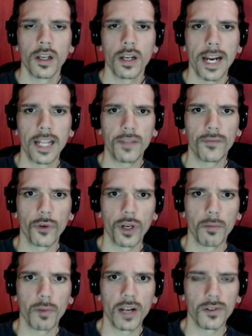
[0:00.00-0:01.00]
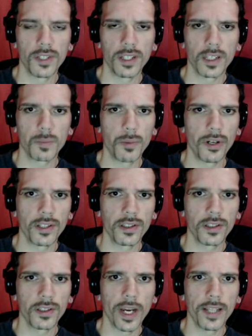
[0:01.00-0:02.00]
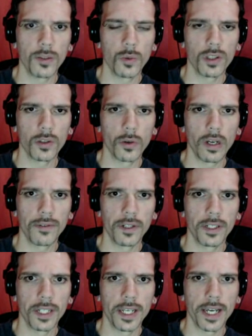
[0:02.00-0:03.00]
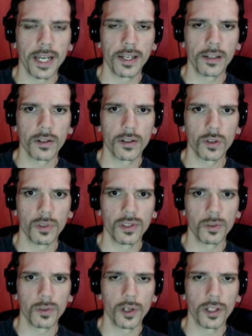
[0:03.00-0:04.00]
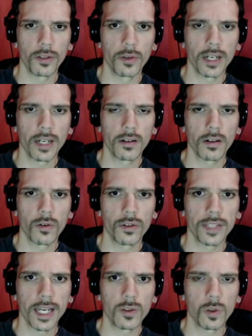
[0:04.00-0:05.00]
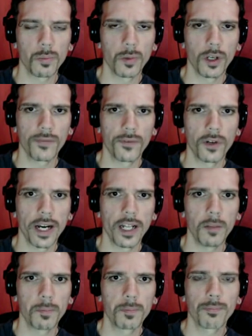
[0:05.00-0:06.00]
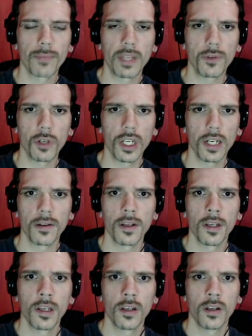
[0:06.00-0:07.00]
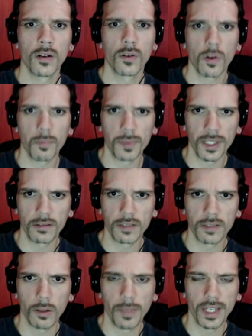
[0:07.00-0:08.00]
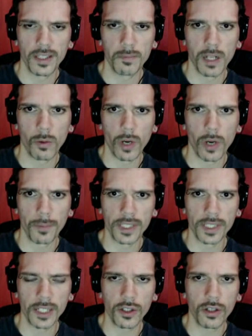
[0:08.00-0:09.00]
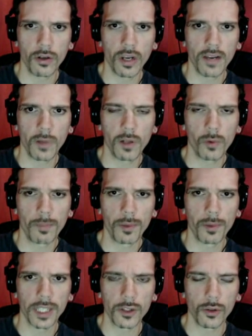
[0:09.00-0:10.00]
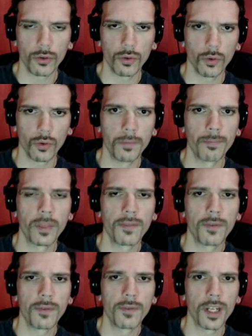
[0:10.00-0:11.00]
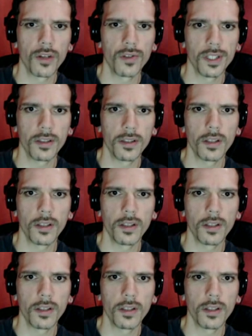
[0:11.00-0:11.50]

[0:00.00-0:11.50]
Ad-free browsing experience, no ads whatsoever. Dedicated customer support. You can contact support for help if you need. Complete cloud-based malware protection. You have malware protection too if you want to use it.